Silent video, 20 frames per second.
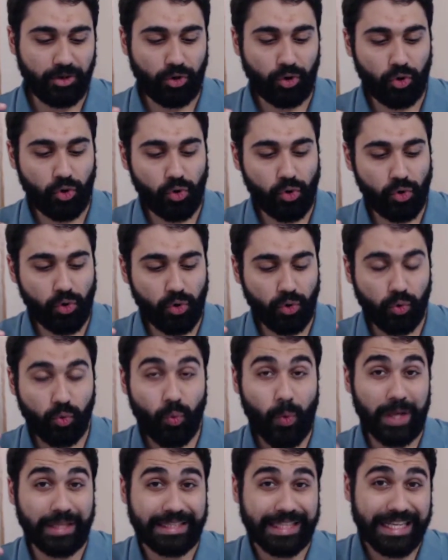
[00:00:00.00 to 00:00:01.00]
or
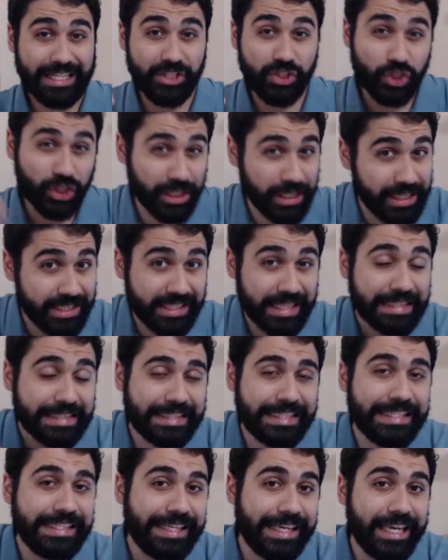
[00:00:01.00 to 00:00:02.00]
what is really
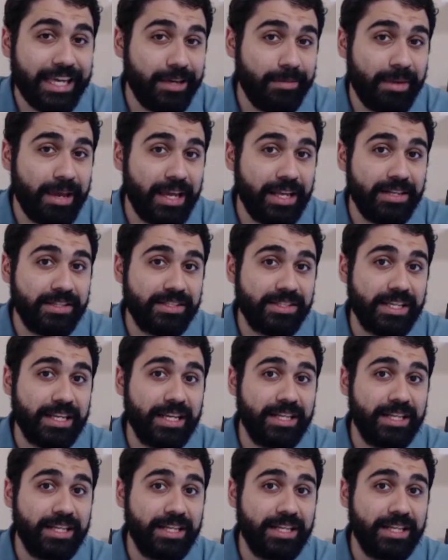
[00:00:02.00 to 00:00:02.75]
sending emails